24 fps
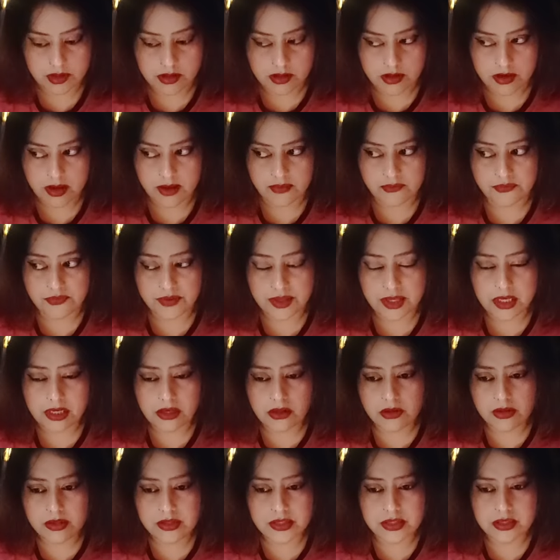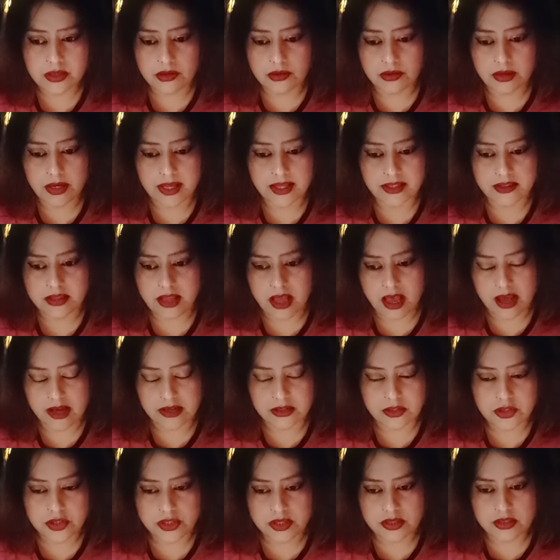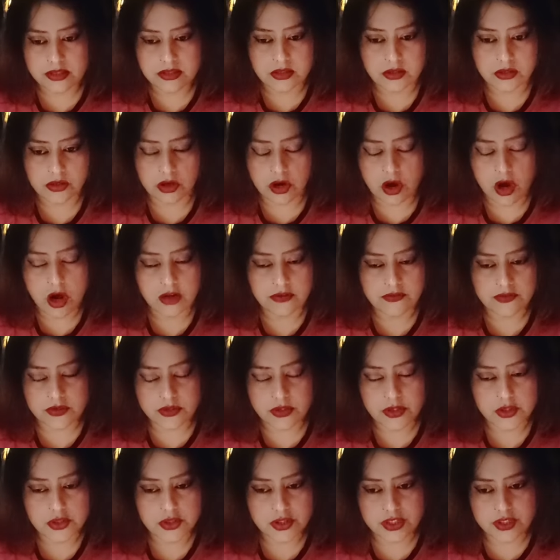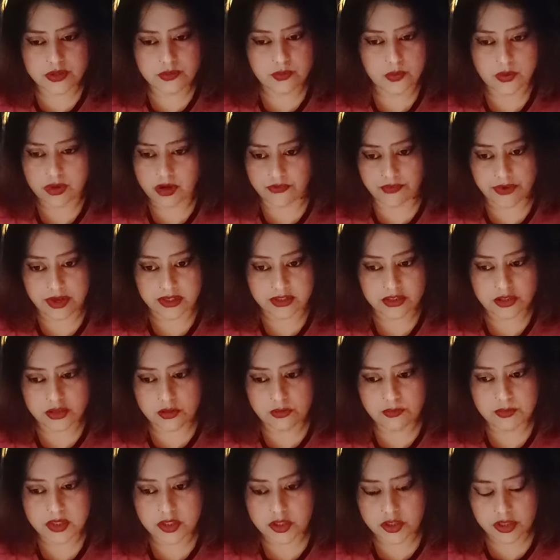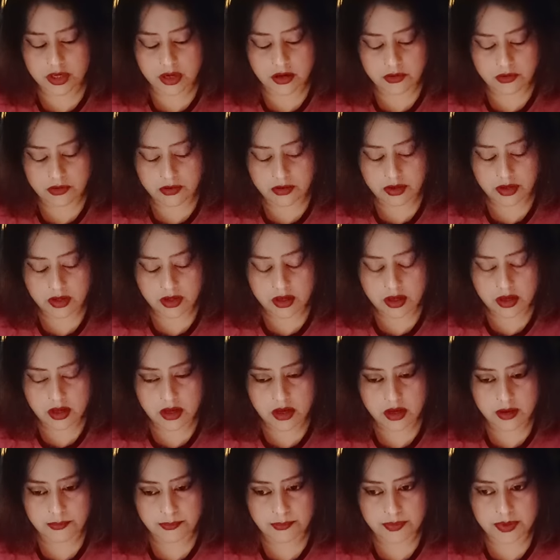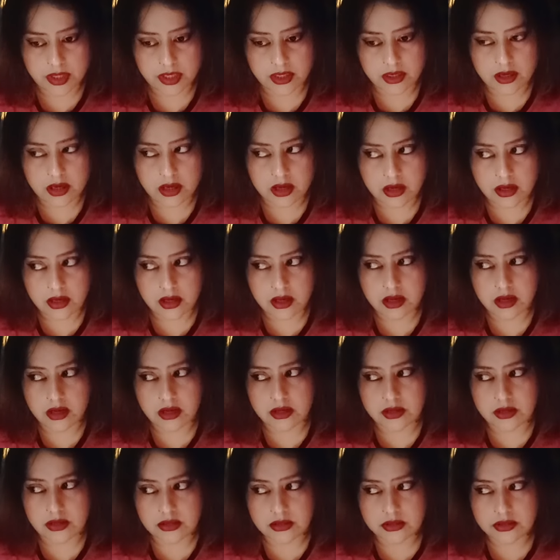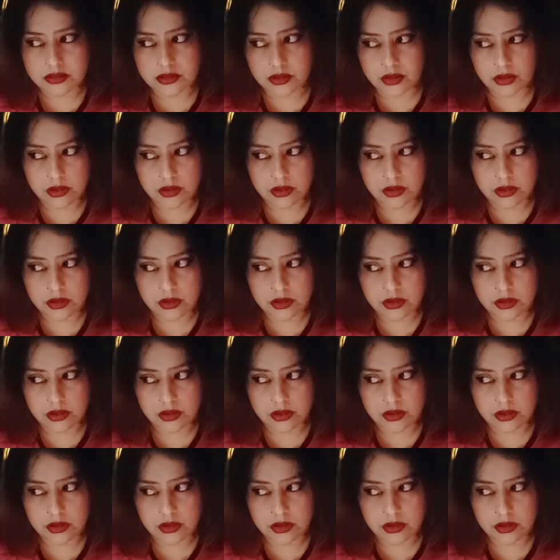I feel also like the actions and the conversations won't affect you much now because